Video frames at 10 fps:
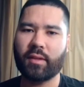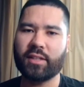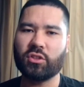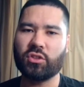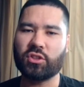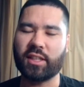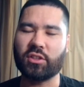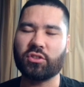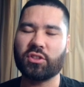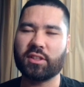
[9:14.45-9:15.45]
That's interesting. It's
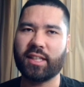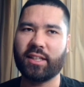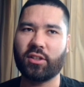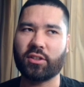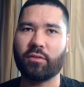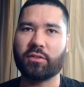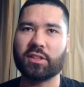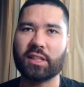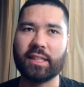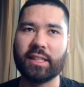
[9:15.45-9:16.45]
an interesting take on it.
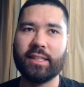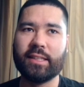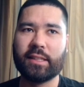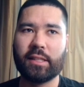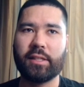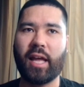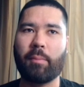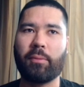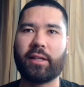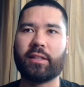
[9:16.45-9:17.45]
Obviously,
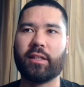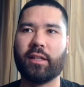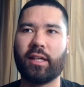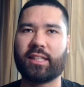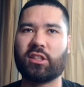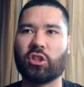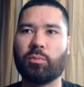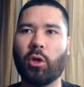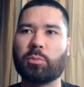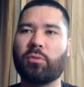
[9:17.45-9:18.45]
napping and I guess in the
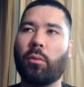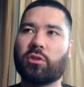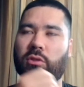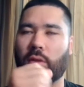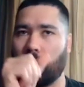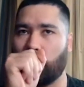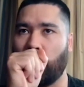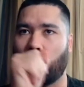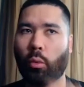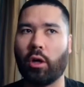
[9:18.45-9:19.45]
sports performance
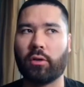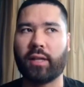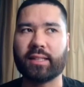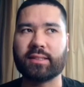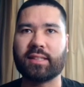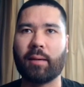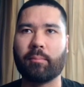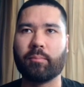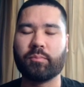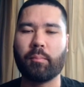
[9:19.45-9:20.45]
world has
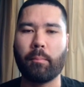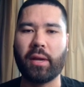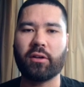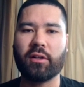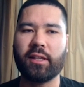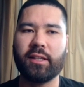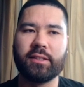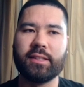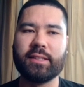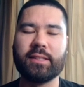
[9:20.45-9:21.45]
some merit there.
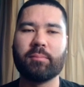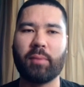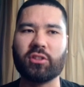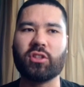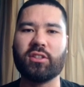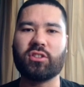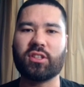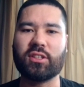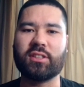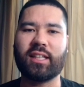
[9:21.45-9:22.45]
But it's
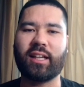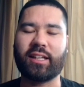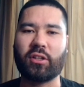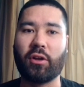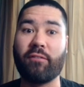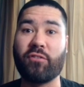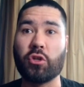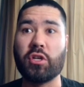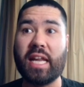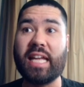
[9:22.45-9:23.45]
interesting you say, like, if you
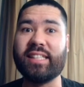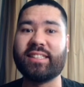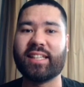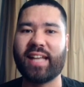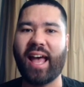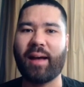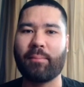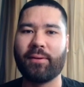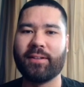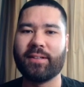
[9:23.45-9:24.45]
need to nap,
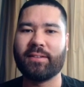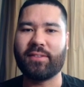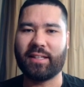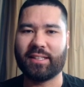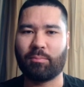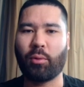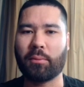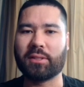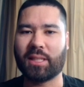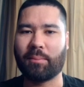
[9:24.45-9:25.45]
then there's
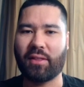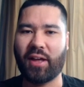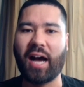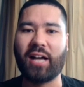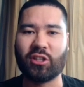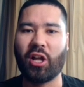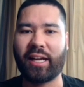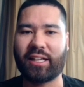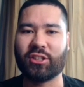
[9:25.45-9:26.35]
probably some other underlying issue.